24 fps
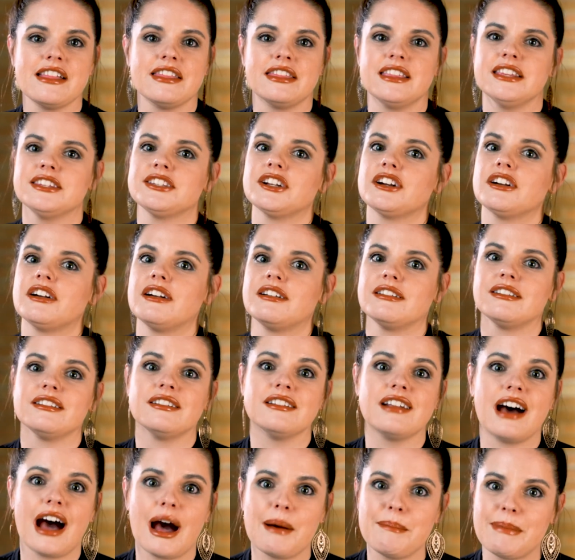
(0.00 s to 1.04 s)
These are
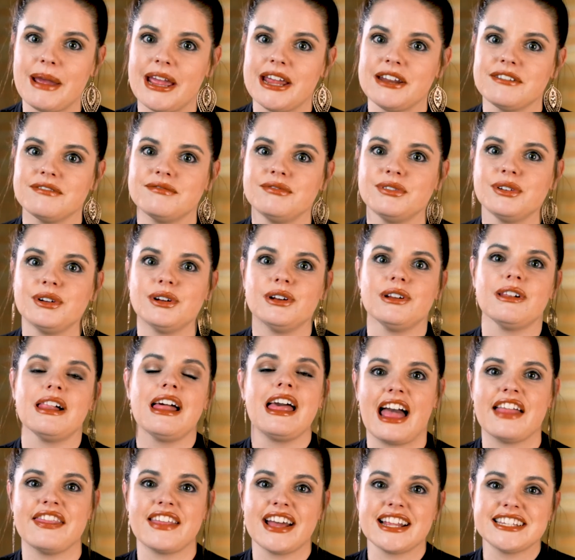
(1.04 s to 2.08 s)
not painful,
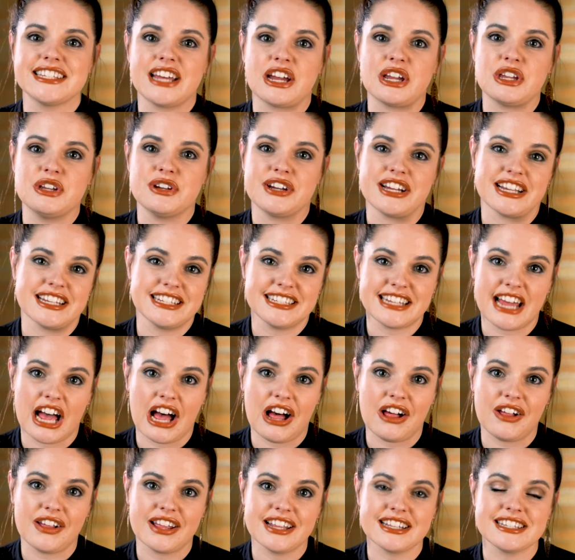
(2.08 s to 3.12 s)
and that's how you can
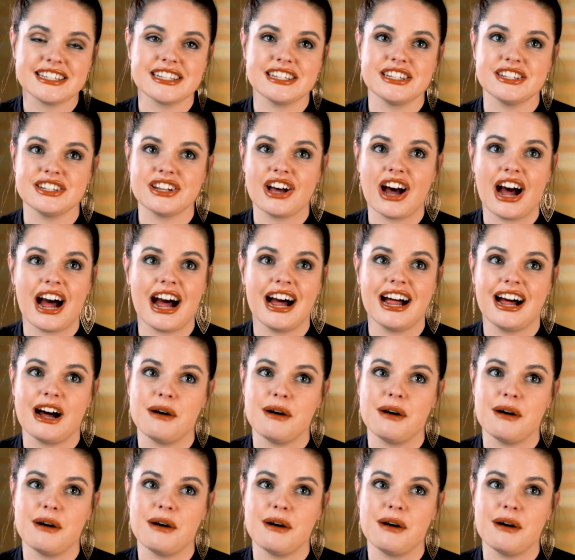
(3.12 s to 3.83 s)
tell it's not